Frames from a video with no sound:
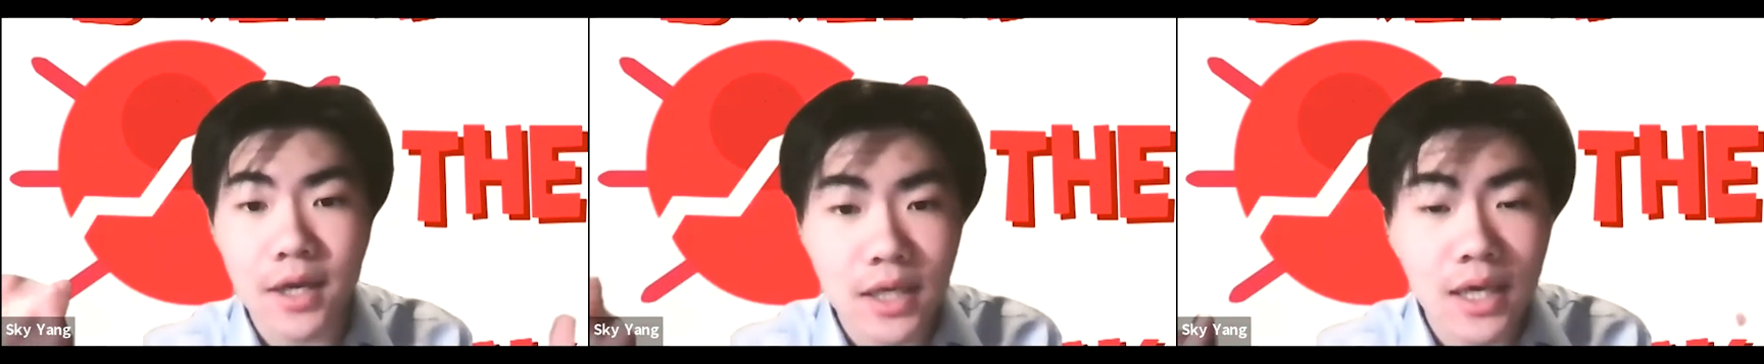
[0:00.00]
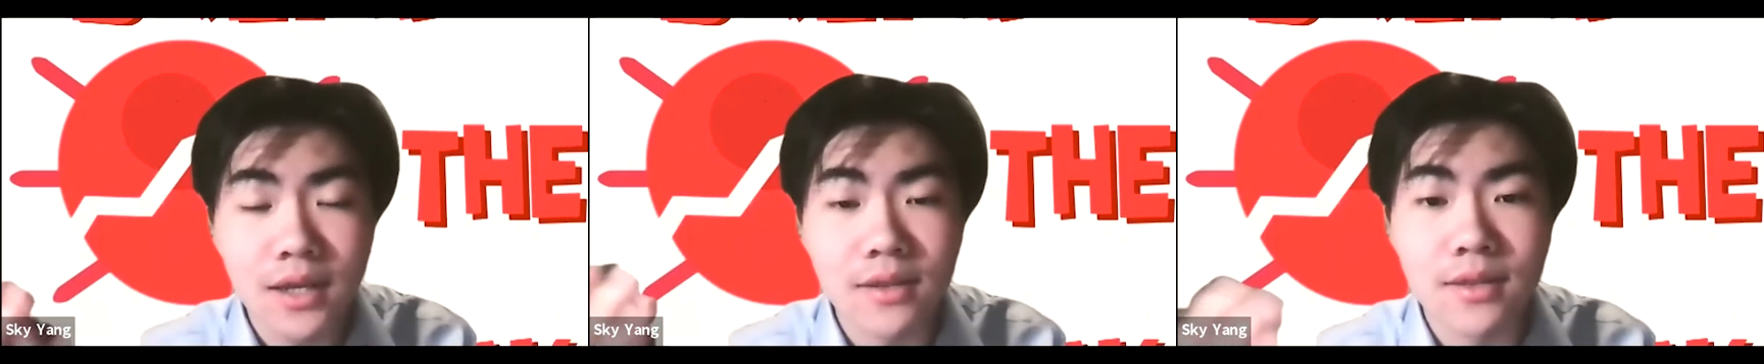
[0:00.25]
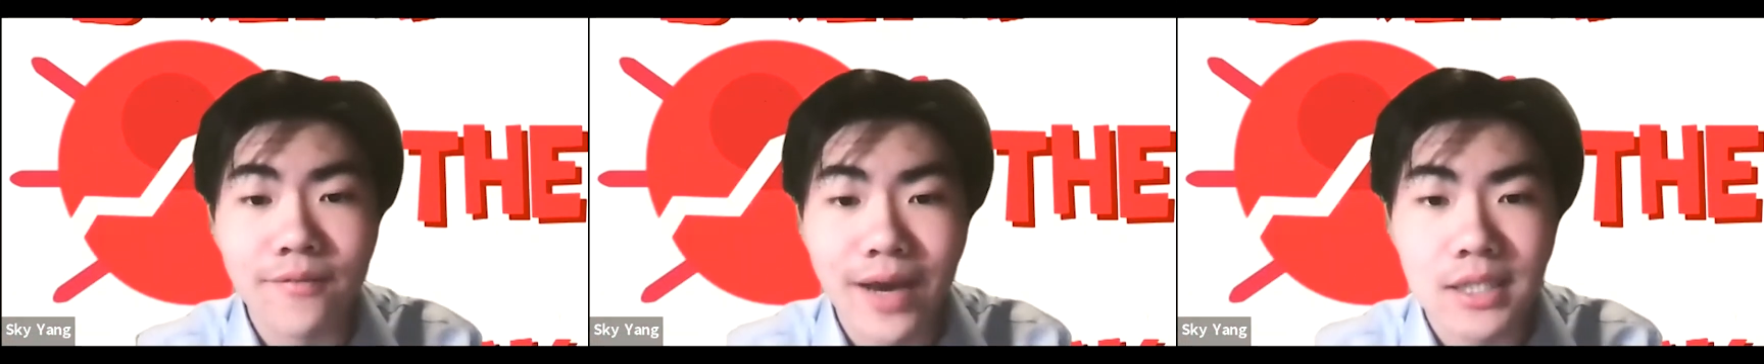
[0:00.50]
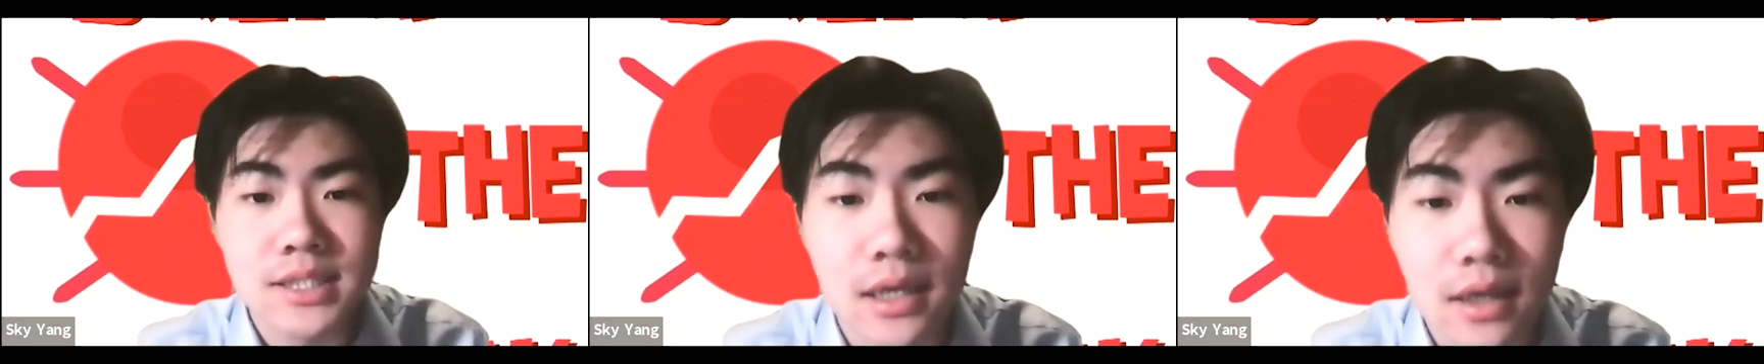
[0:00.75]
getting the
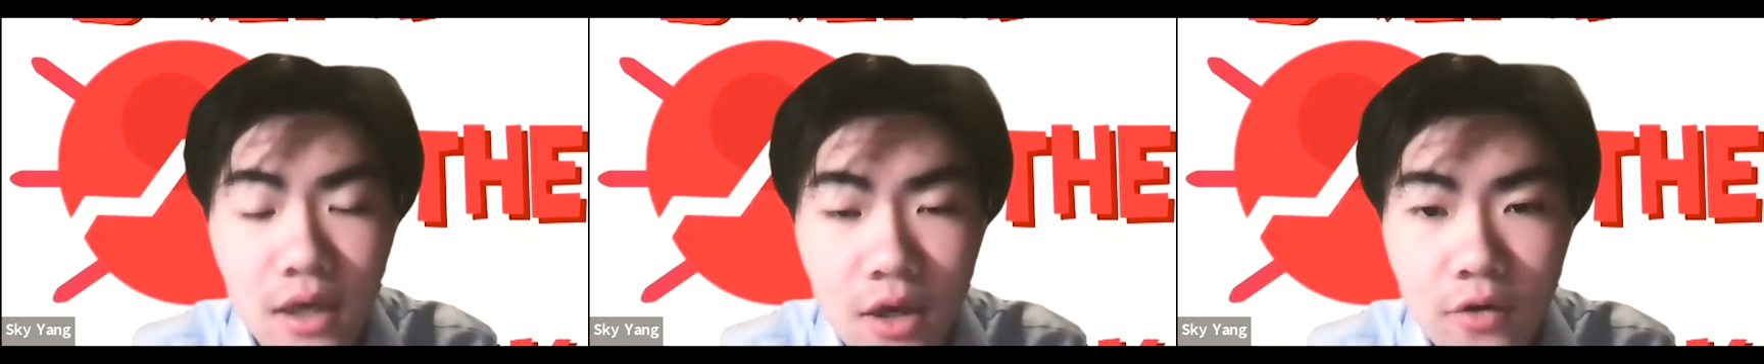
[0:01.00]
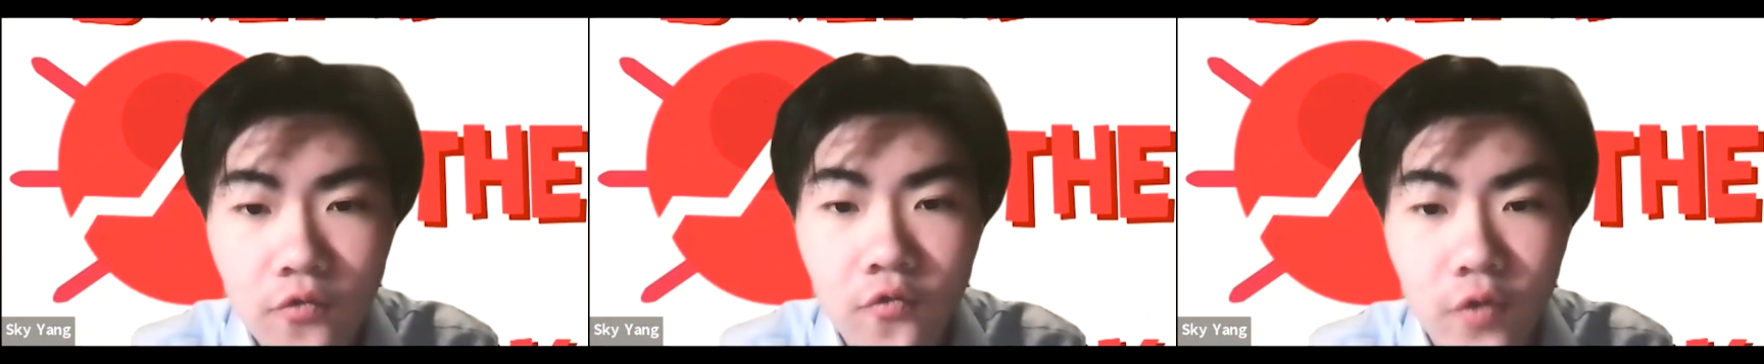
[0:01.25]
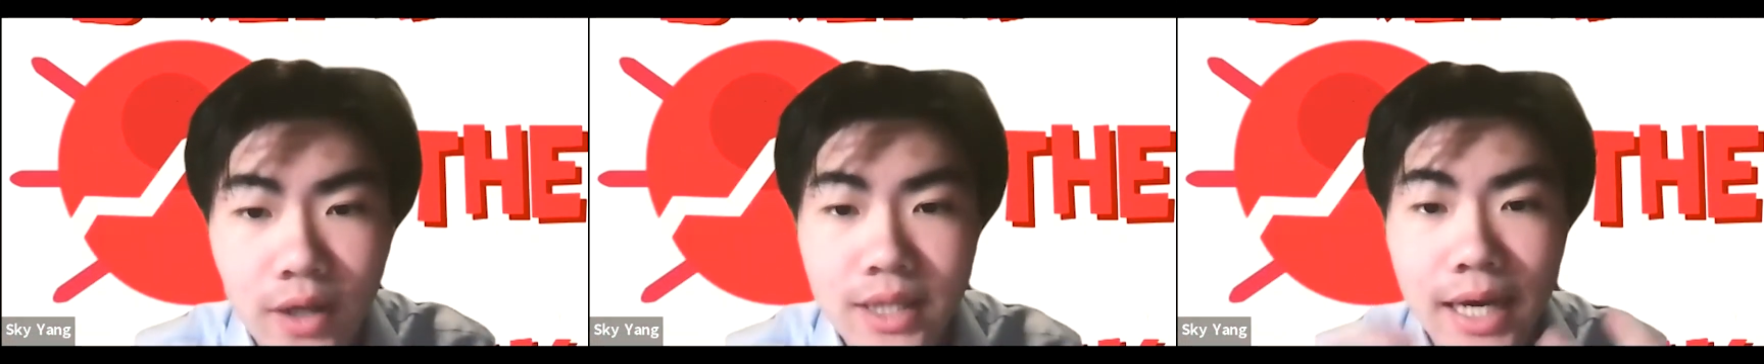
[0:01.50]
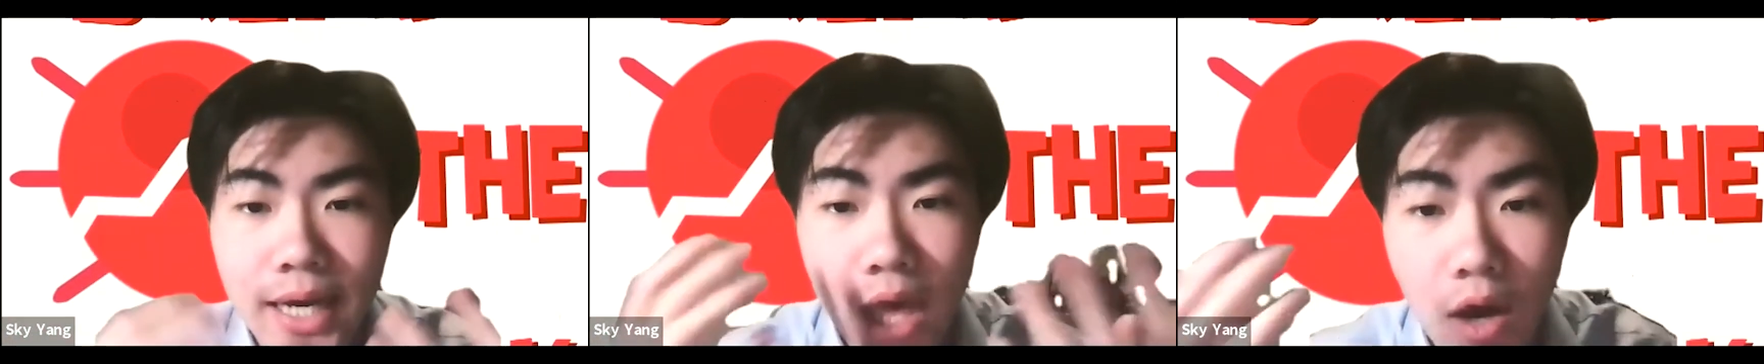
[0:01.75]
vaccine?
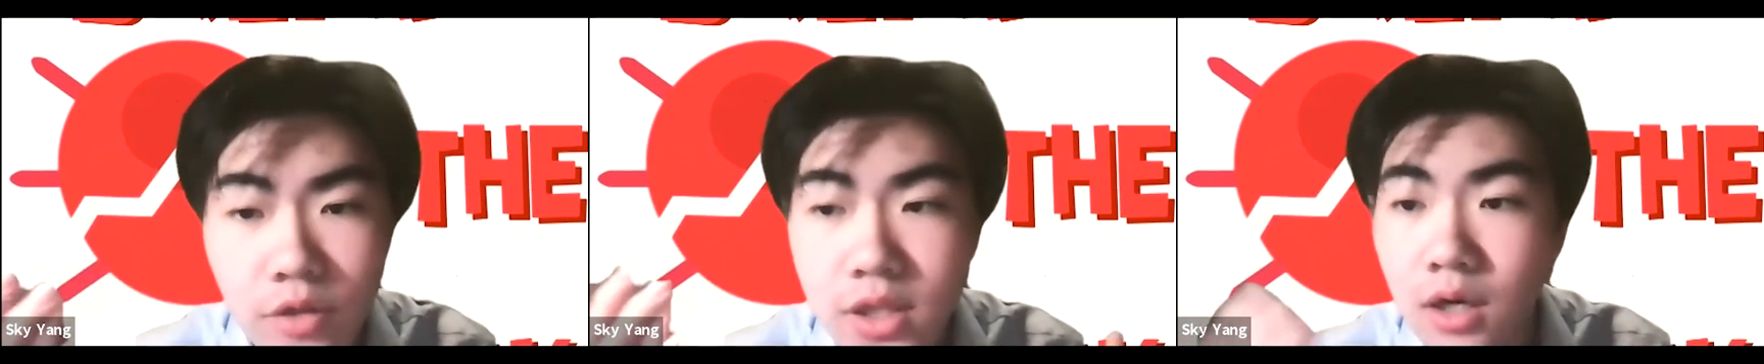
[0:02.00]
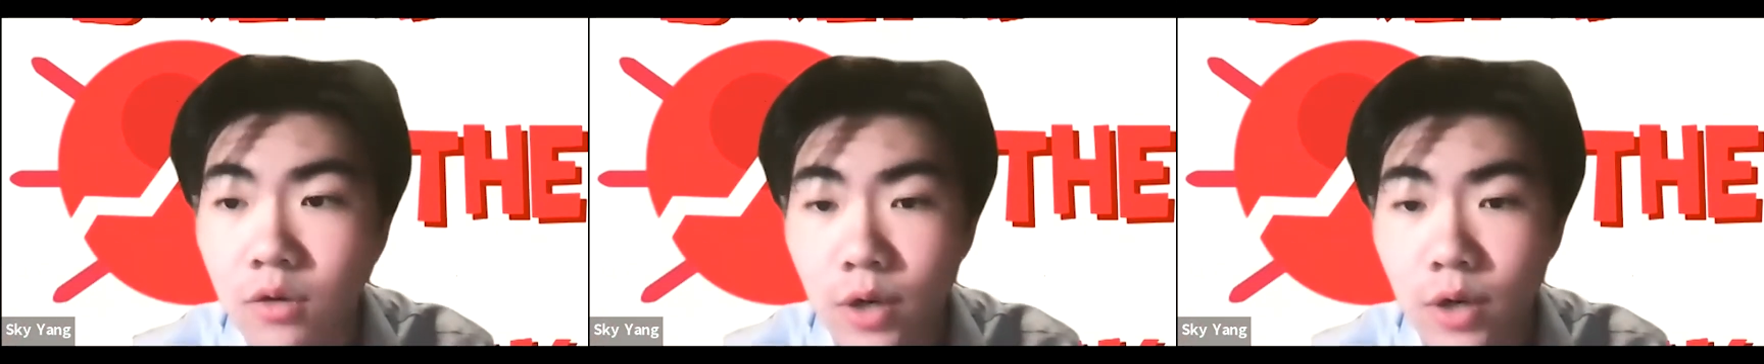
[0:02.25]
Frontline healthcare